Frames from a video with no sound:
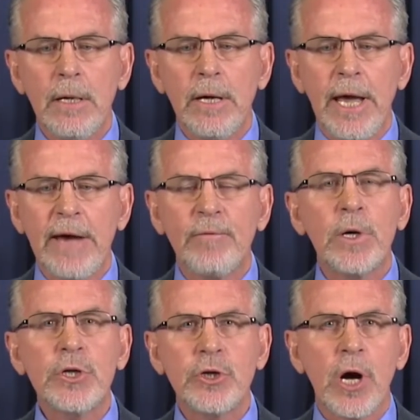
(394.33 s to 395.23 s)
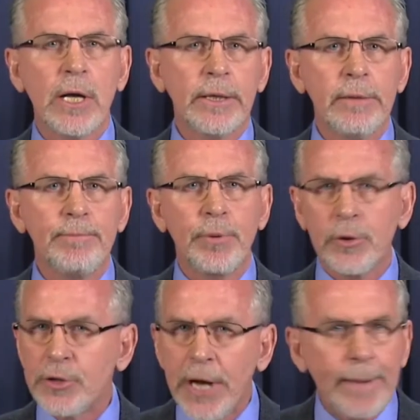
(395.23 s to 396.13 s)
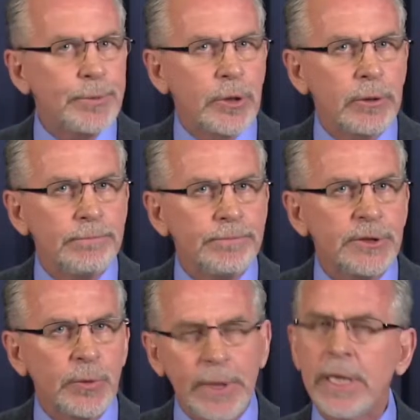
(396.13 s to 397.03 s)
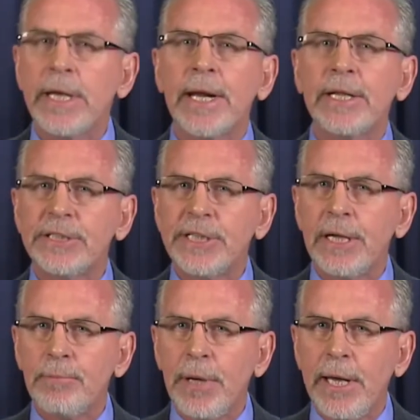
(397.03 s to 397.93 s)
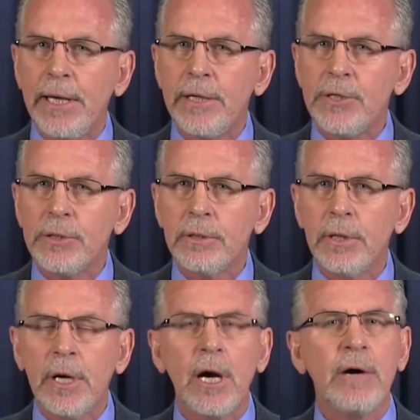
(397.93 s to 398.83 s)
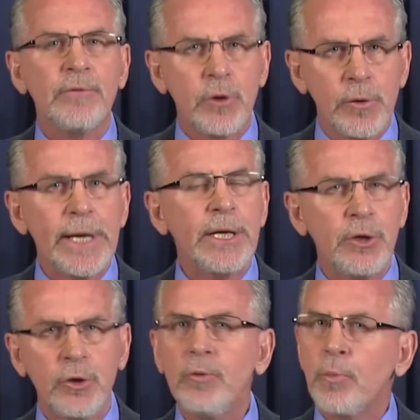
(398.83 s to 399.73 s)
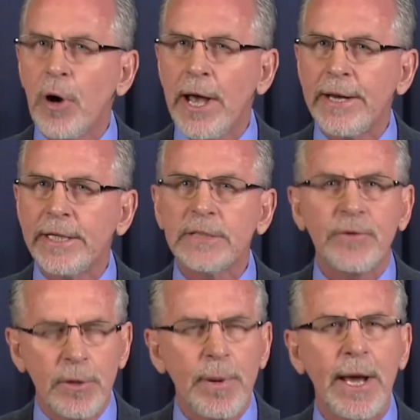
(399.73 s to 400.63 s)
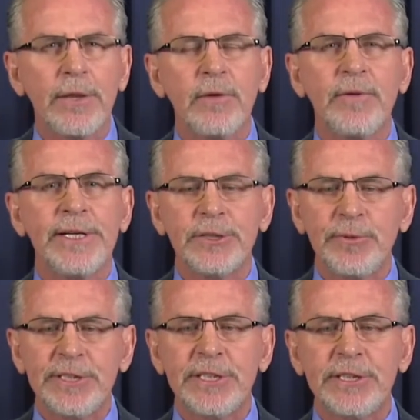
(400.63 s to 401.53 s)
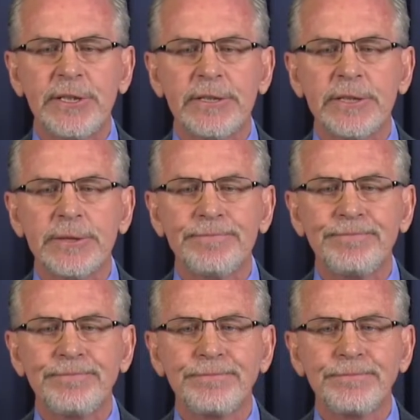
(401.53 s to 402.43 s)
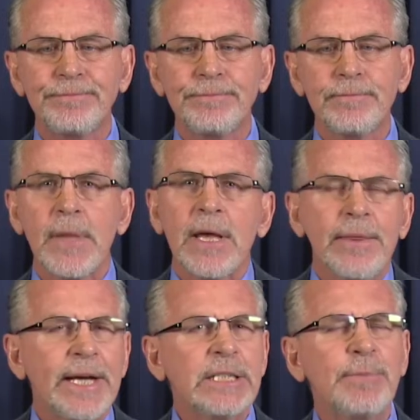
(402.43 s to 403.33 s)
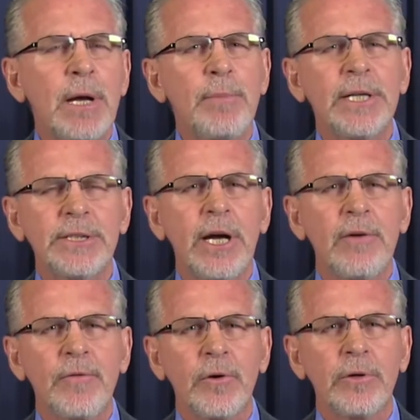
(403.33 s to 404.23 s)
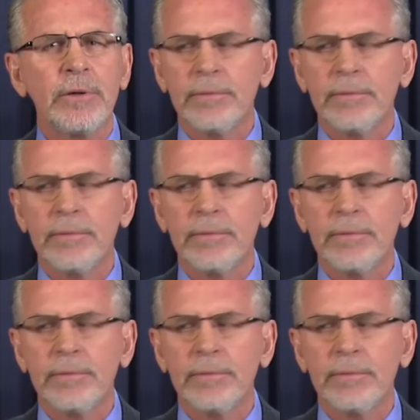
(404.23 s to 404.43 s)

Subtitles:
have 1 chocolate per chapter so we can get on the same page of creating 2 products for the path of least resistance. That's my best effort